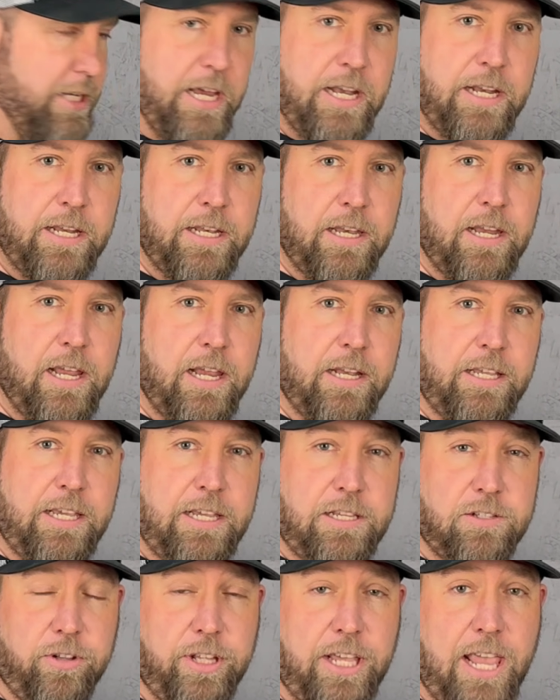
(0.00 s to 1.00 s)
in and
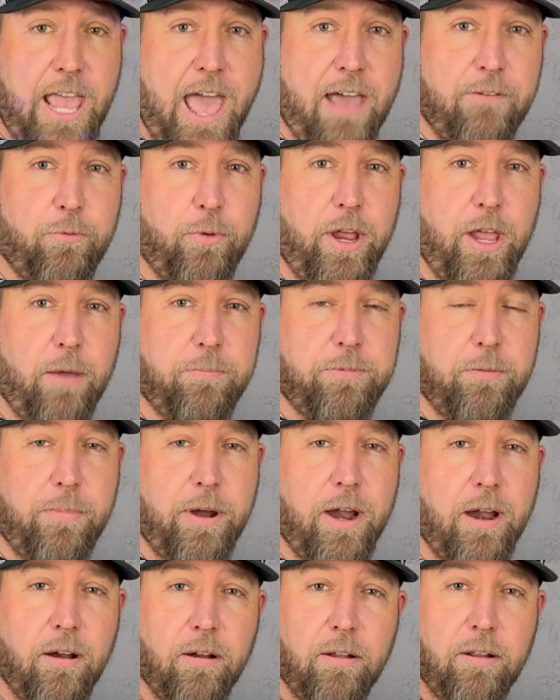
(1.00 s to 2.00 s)
he's only halfway up the
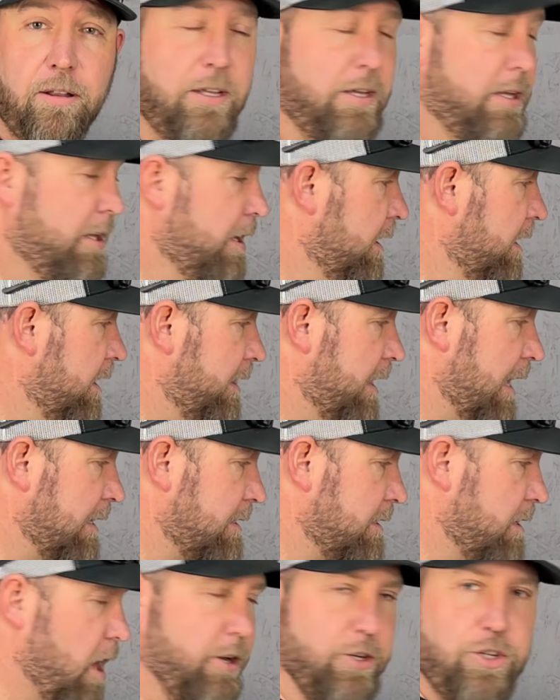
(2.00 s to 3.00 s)
barrel,
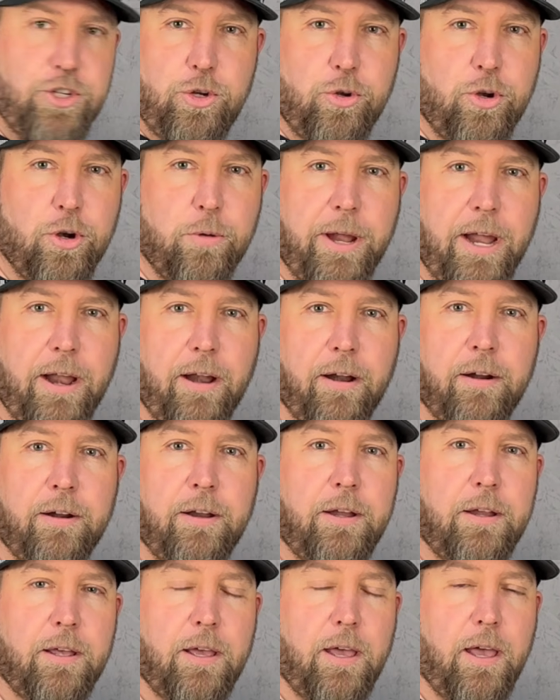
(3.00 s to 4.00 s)
that's not a shooter bear.
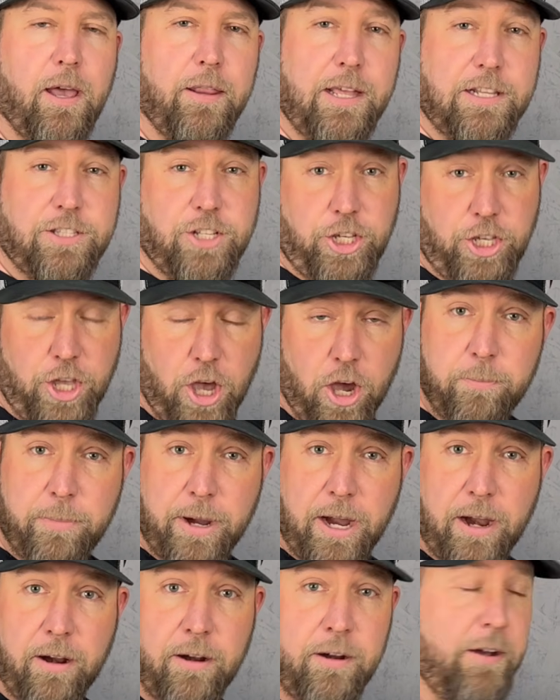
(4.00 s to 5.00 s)
That's a young
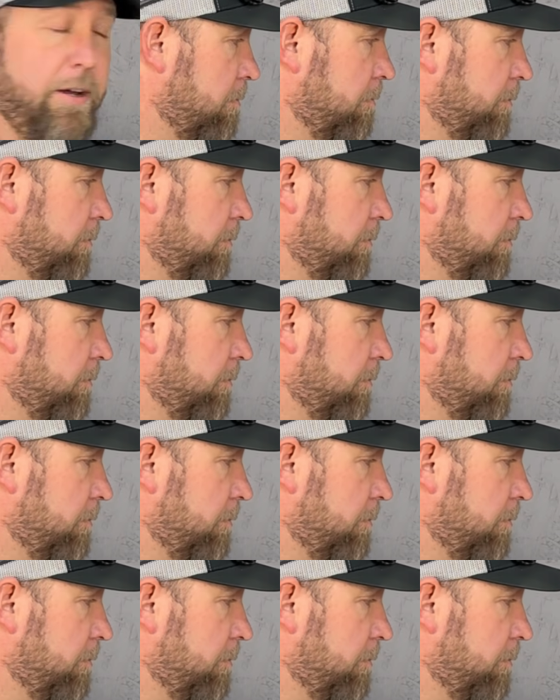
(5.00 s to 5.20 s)
bear.